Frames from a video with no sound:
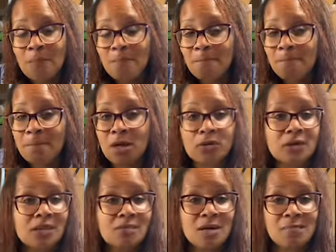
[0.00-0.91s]
melt
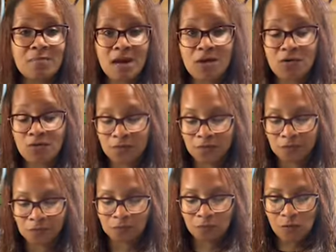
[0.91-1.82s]
in my mouth
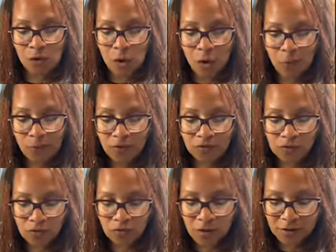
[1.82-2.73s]
with the
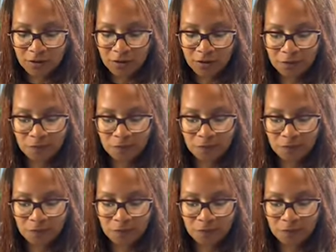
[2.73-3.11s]
rice